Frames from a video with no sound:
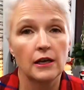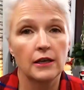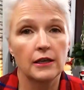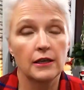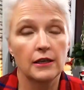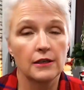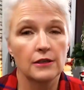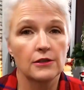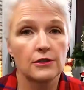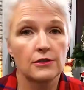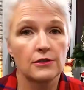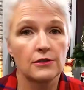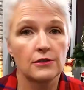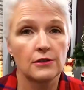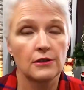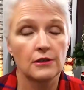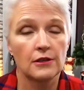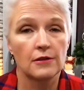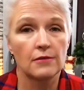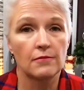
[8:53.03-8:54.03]
is
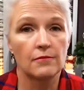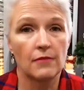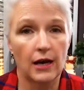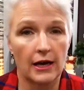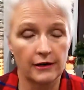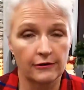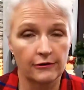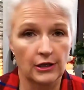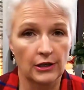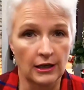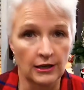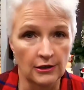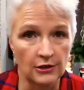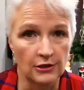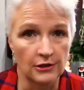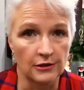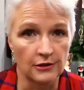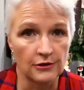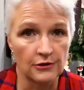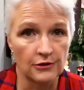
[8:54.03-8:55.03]

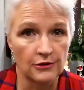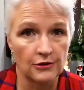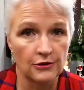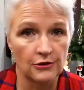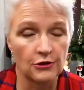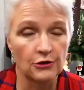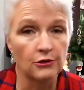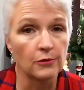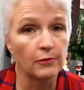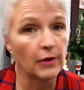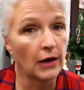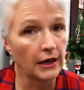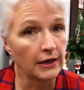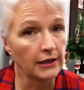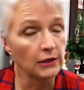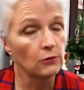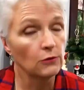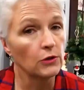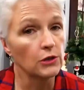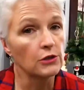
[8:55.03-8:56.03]
modifications to the
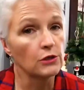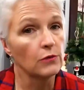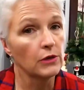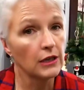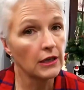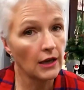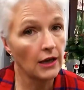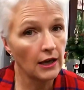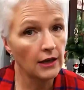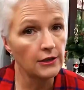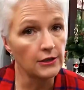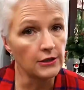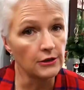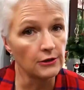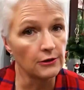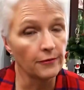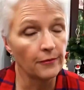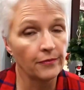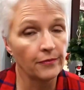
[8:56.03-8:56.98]
body, which we can do.